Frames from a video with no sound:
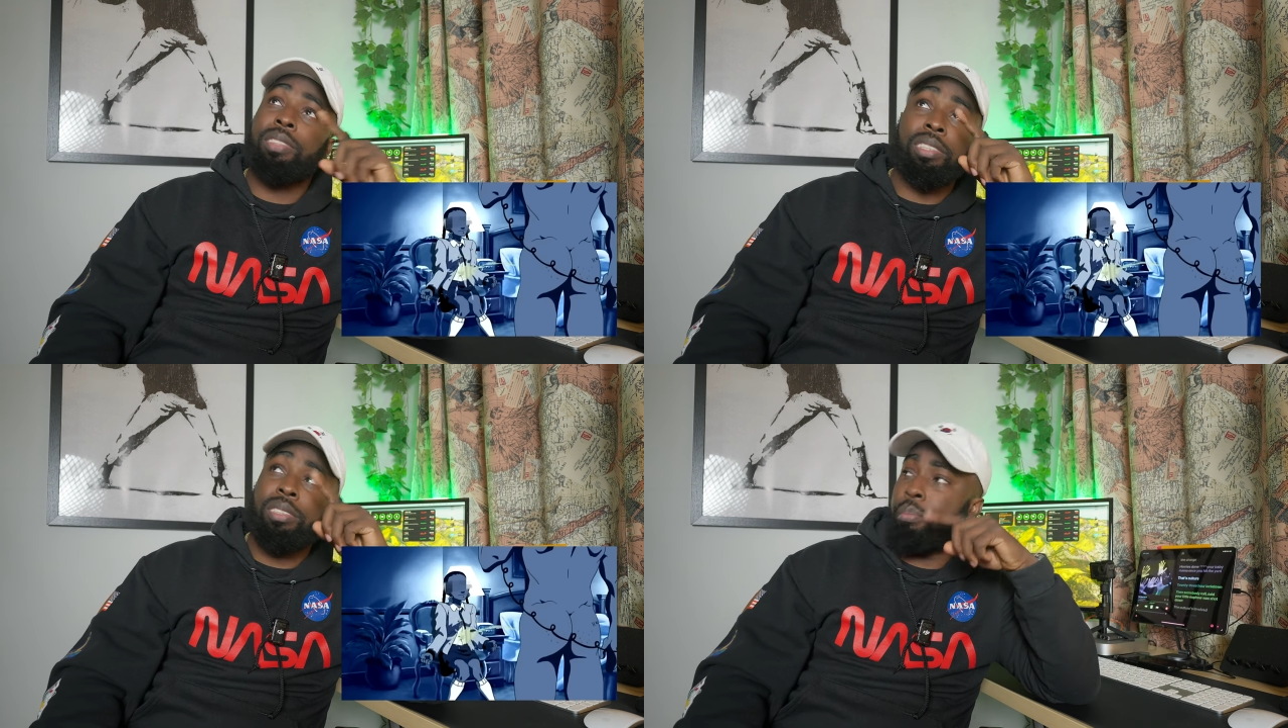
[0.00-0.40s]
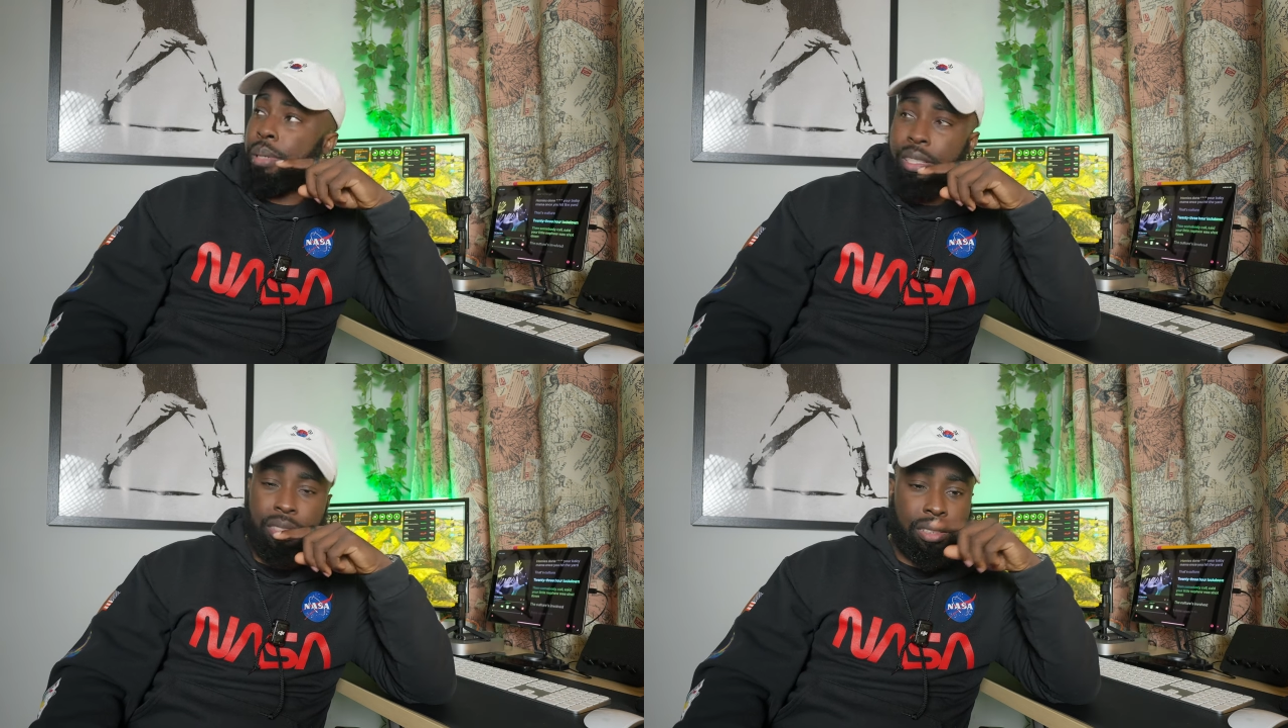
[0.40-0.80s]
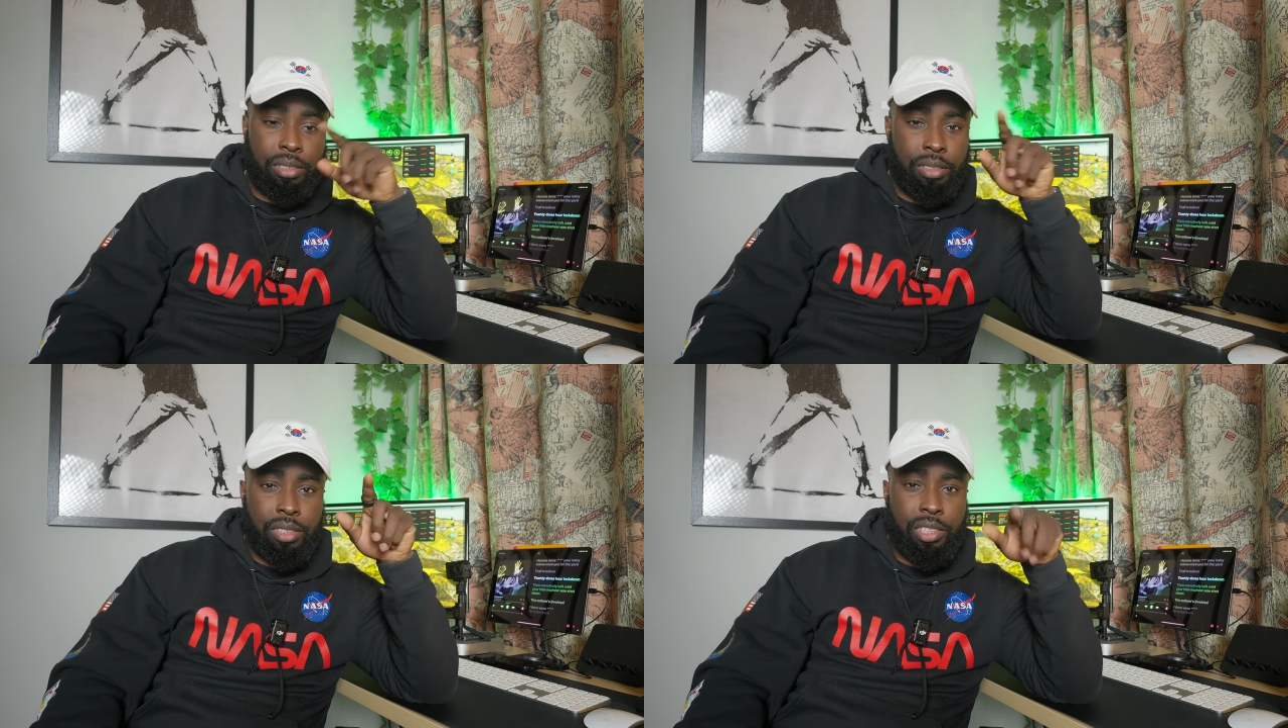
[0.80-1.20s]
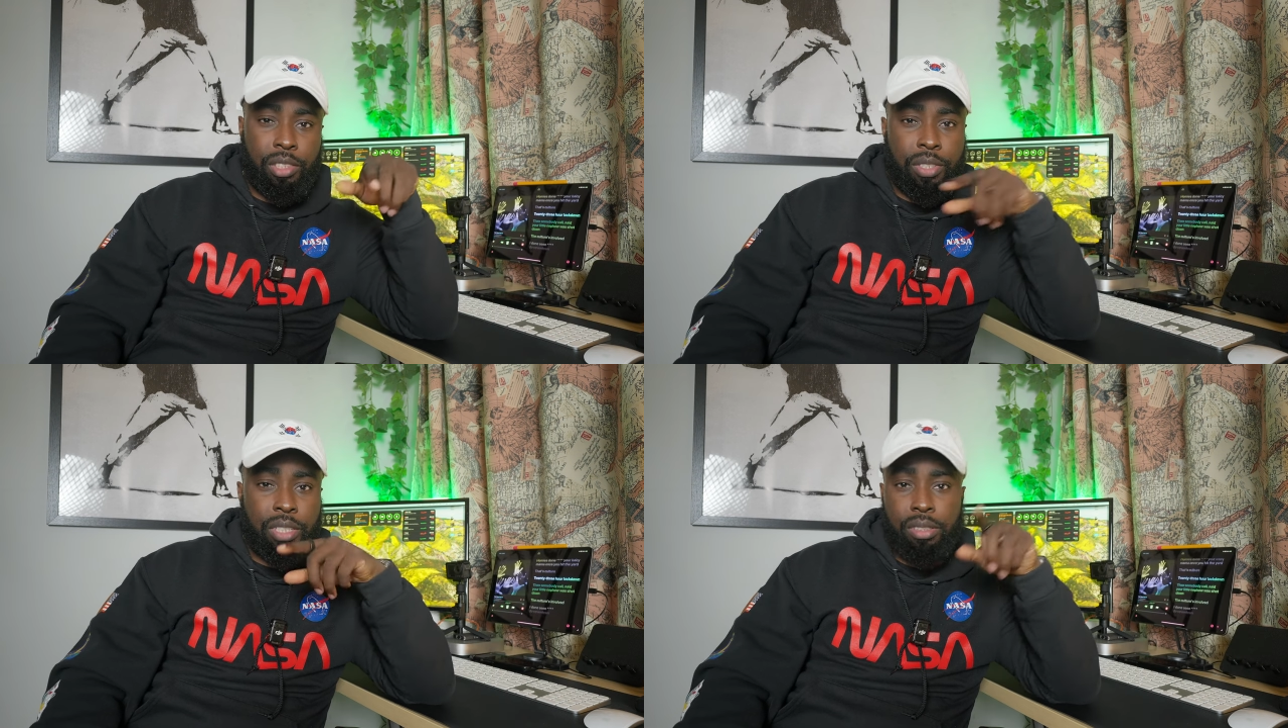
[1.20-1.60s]
these boxes on the
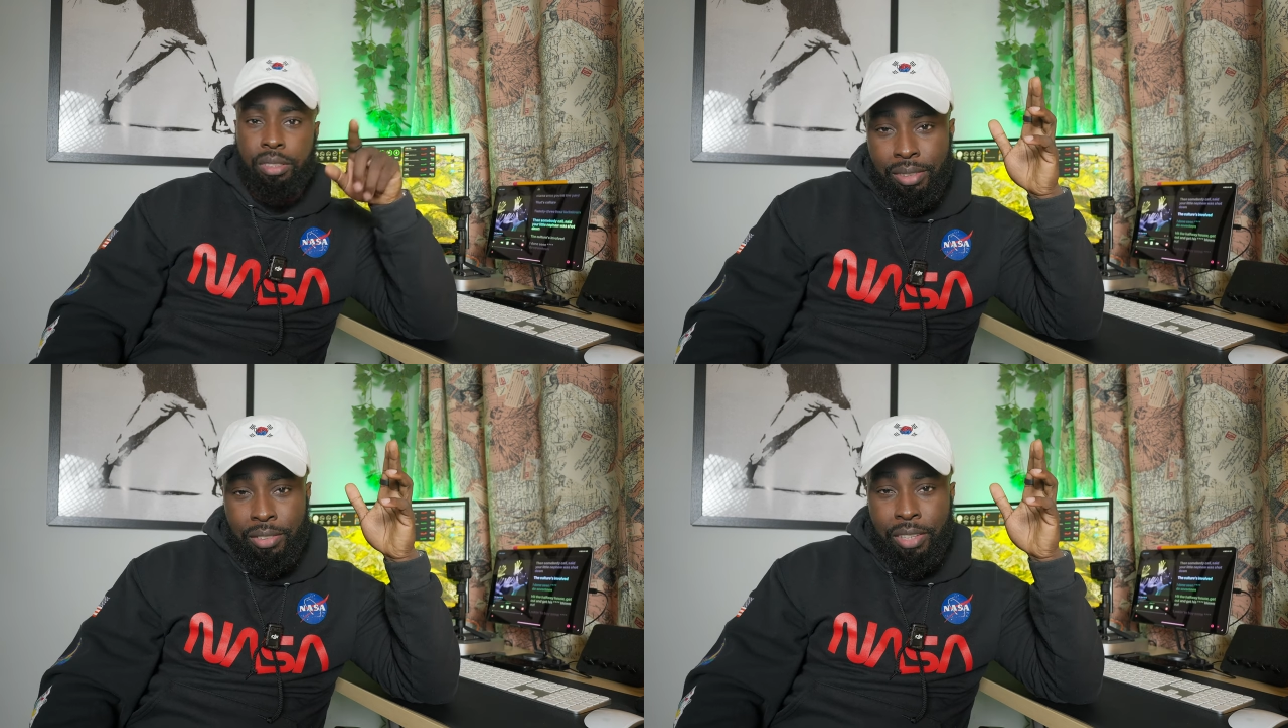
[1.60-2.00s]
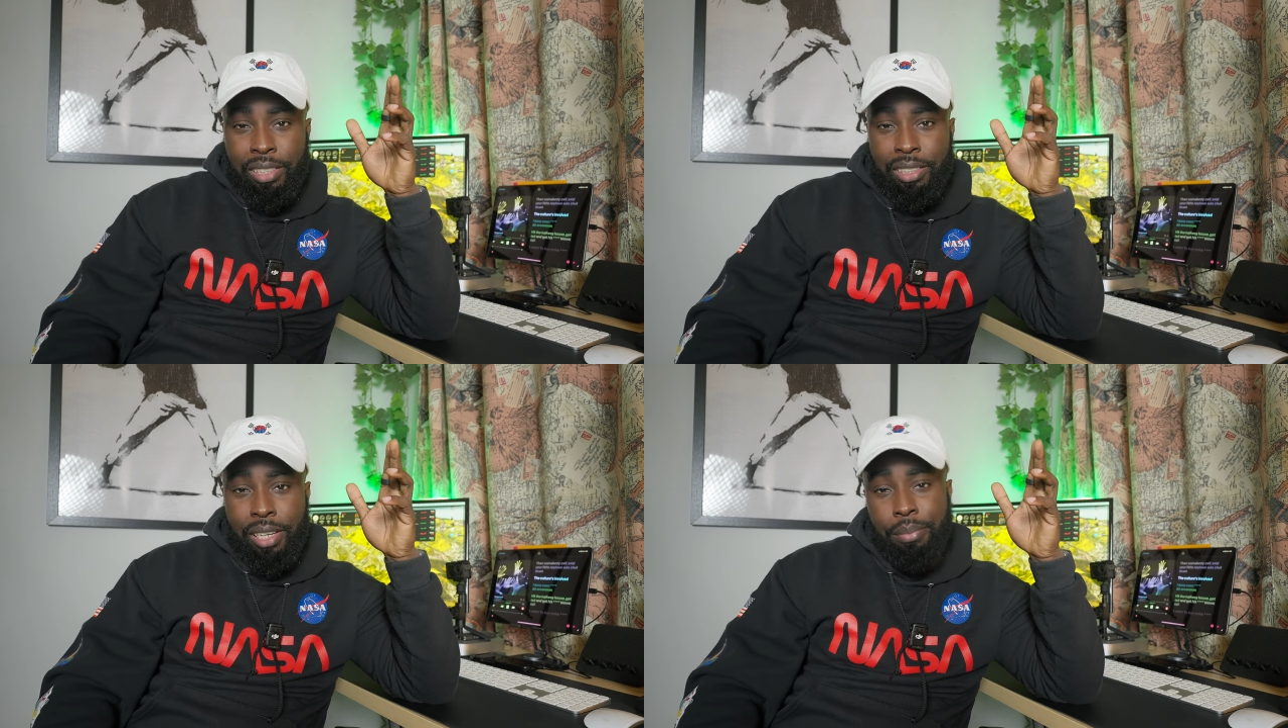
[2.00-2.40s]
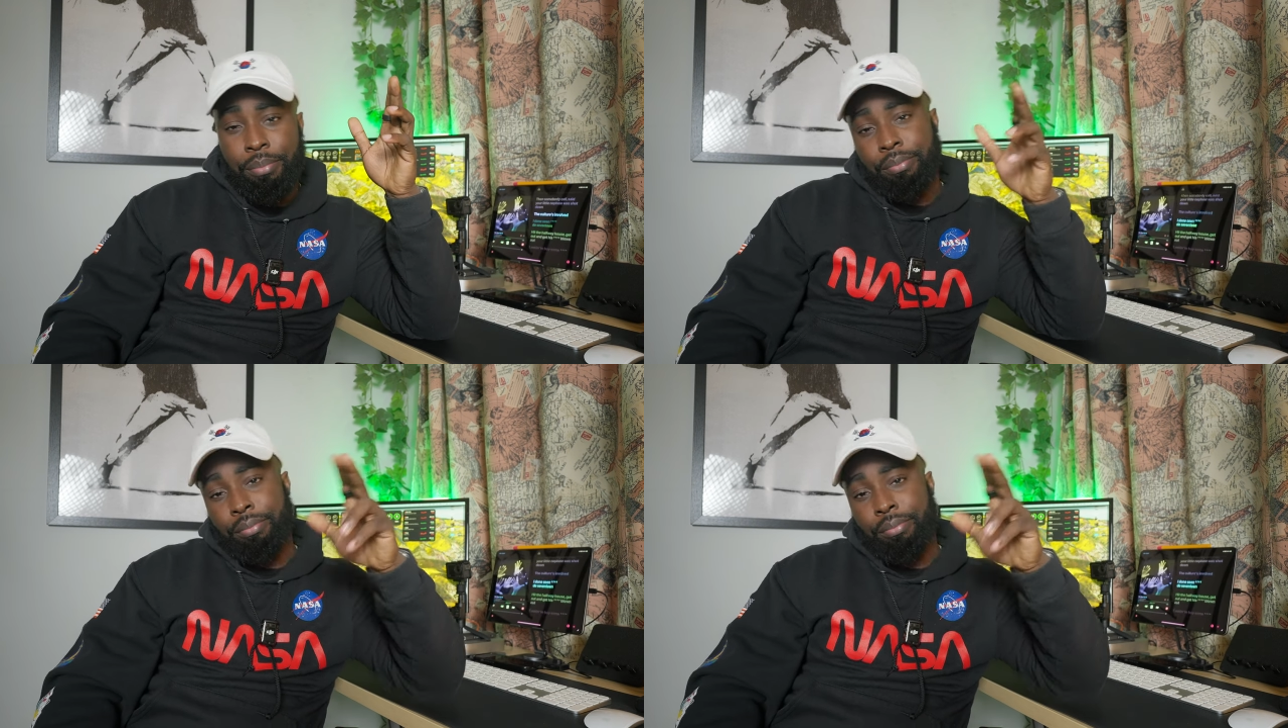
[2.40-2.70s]
screen. Till next time,